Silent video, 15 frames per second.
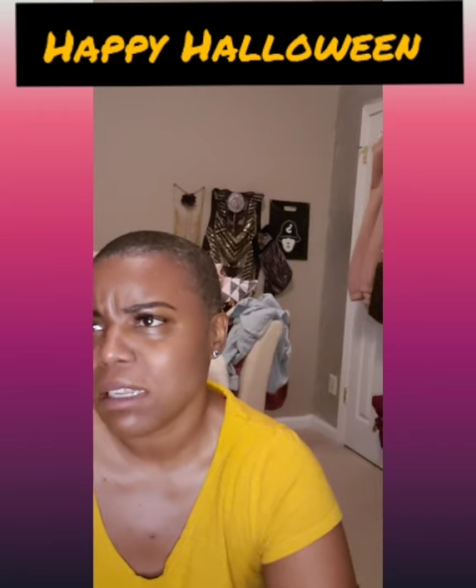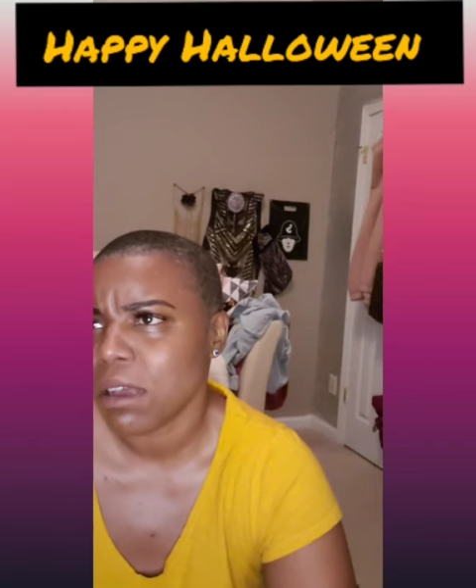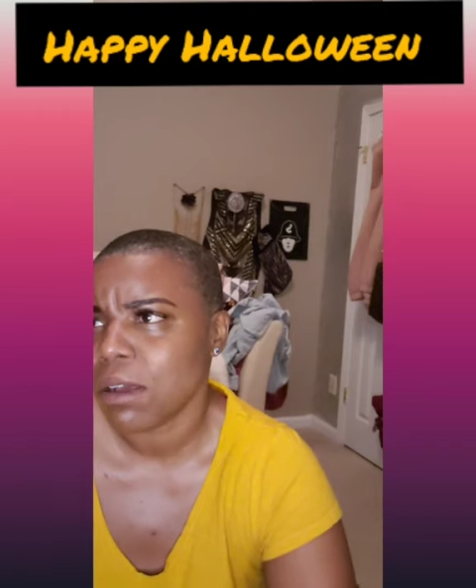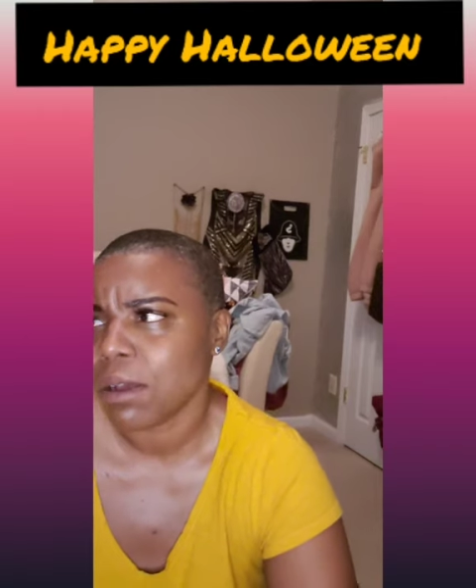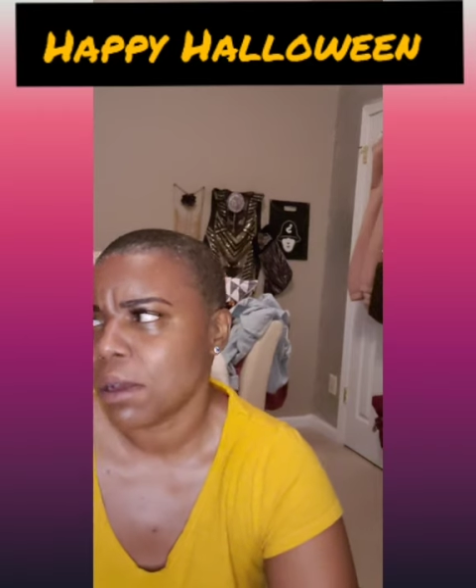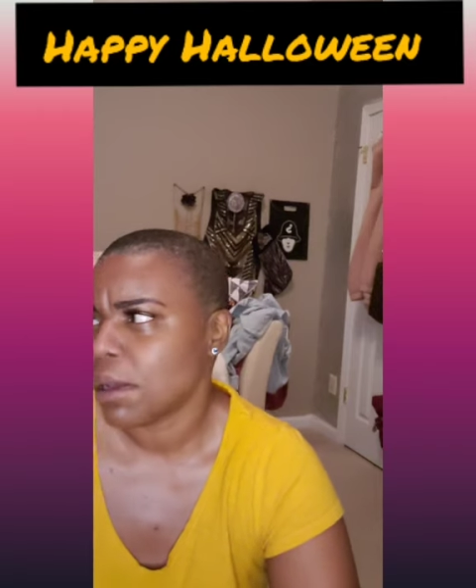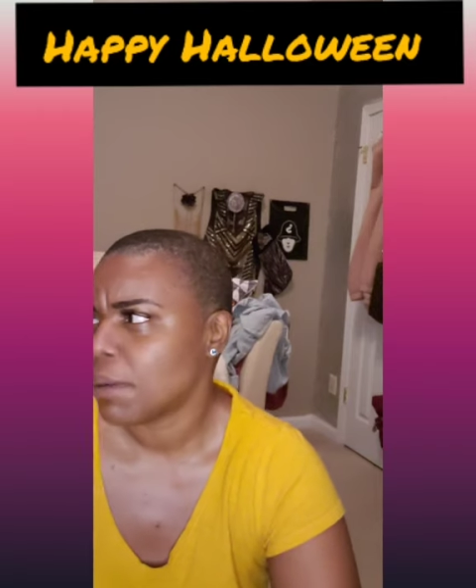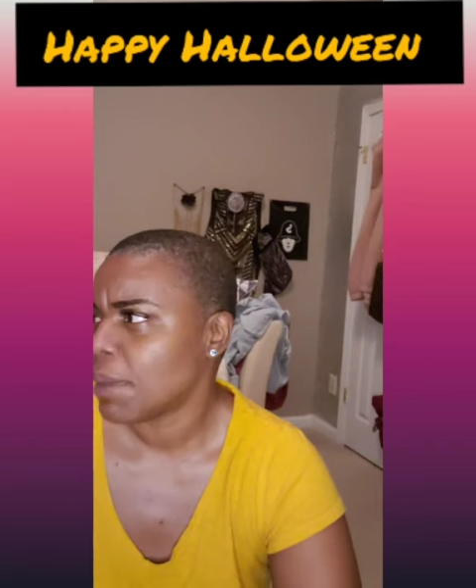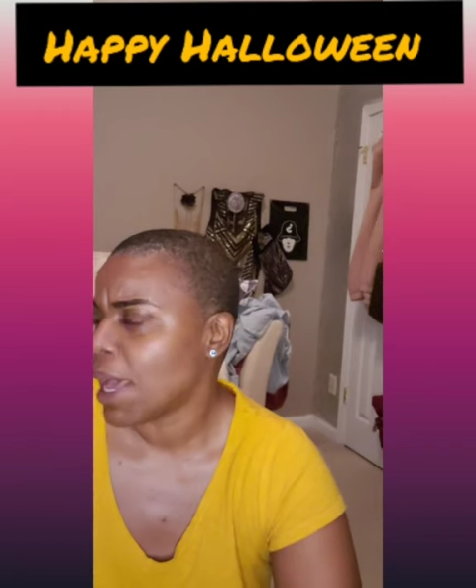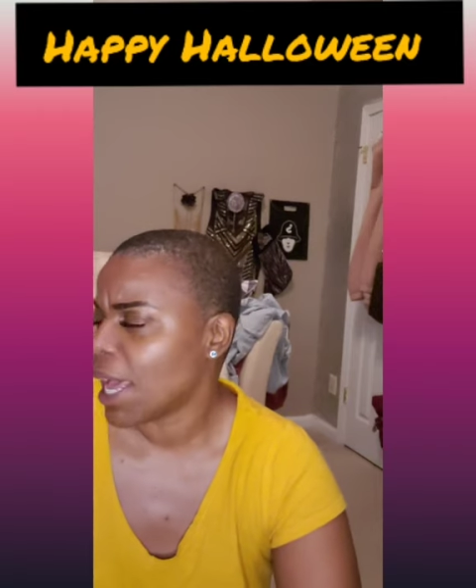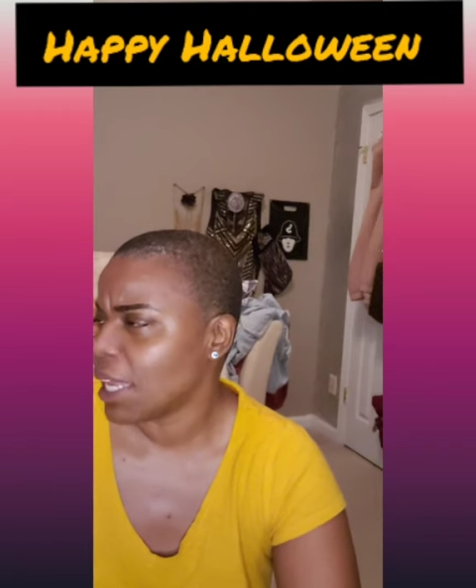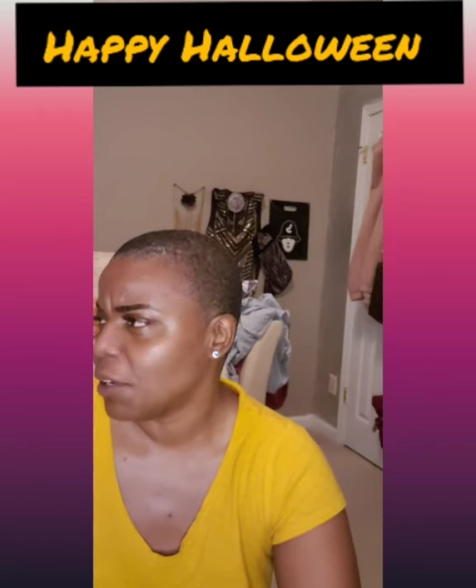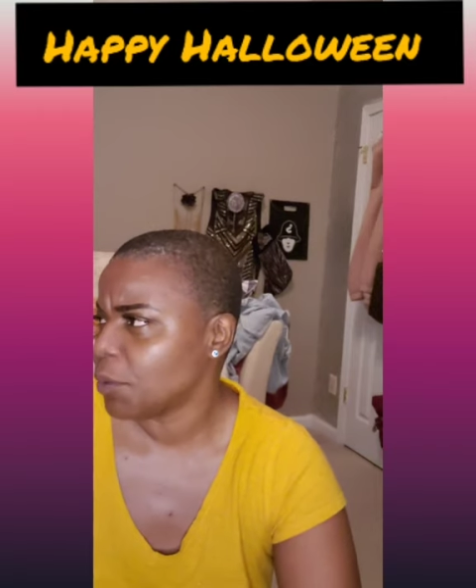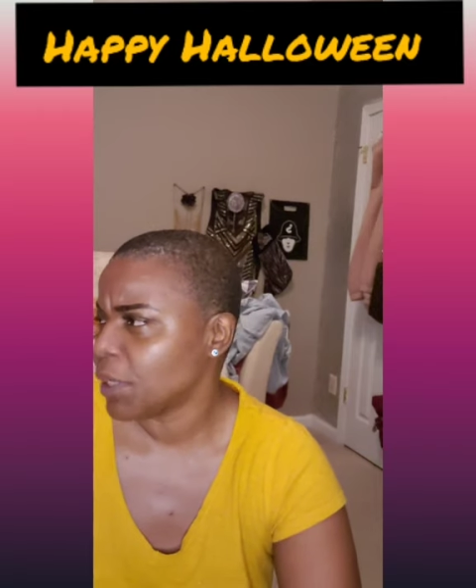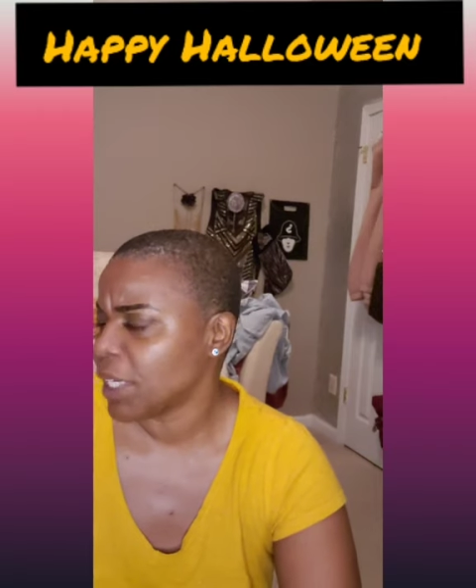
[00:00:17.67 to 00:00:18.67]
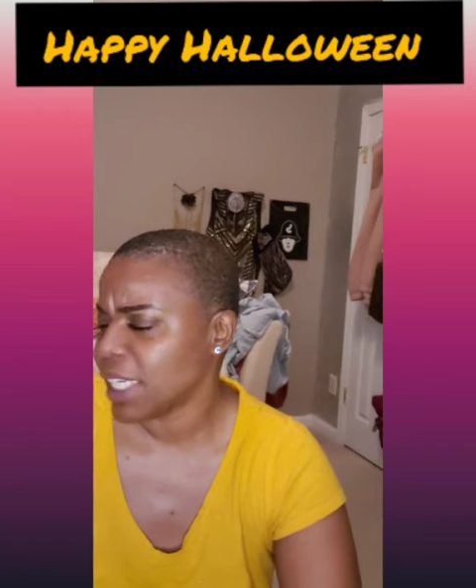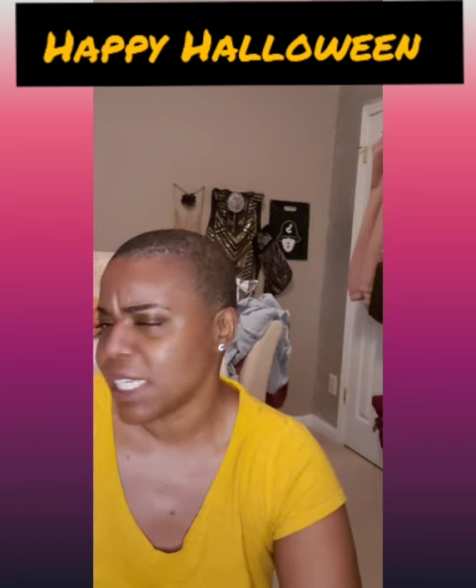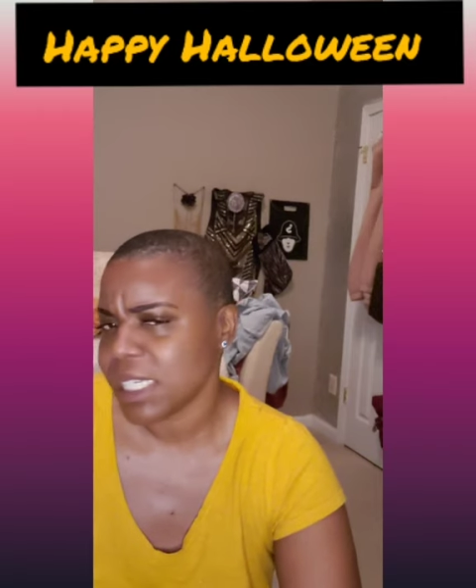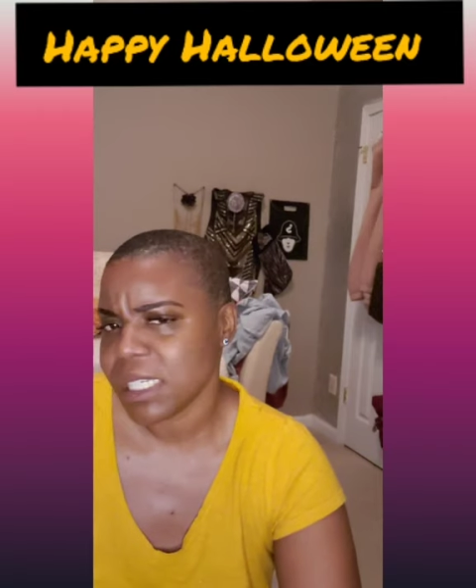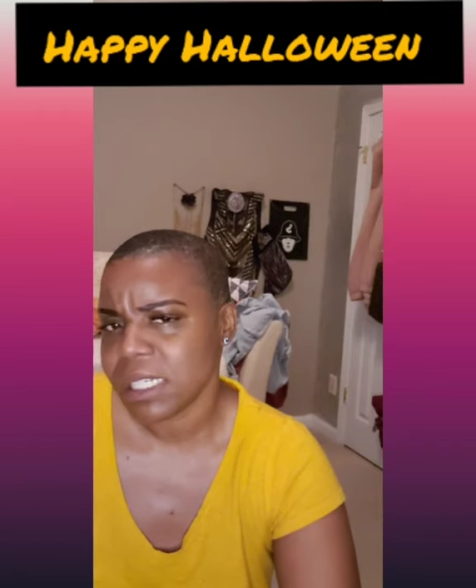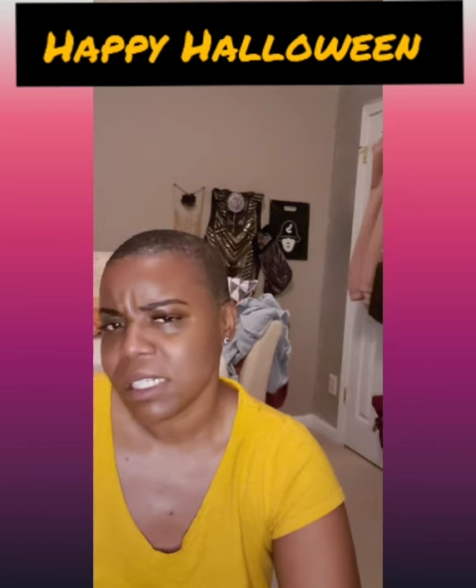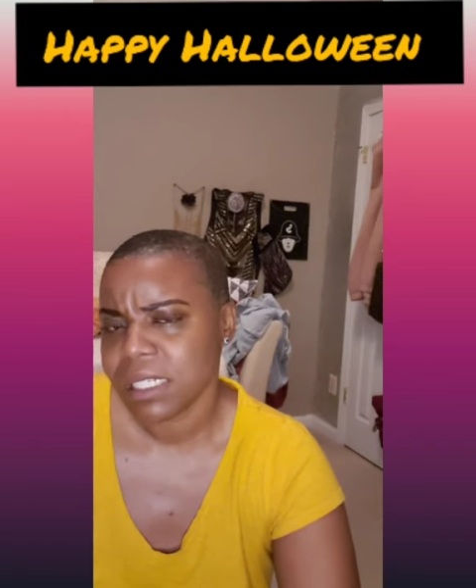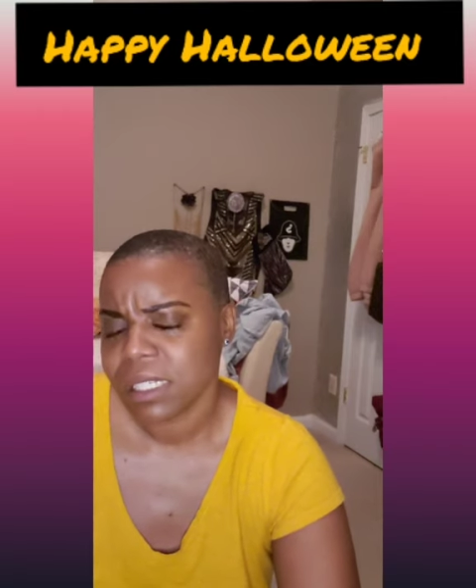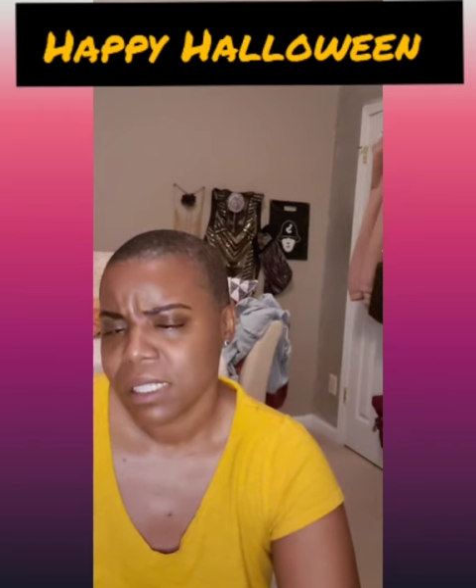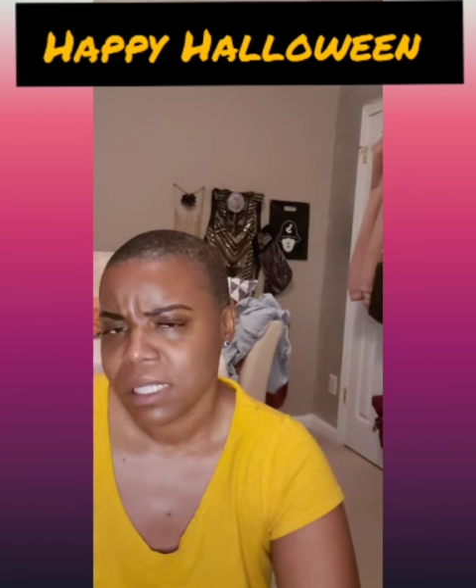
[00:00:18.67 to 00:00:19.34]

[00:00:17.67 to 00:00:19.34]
Halloween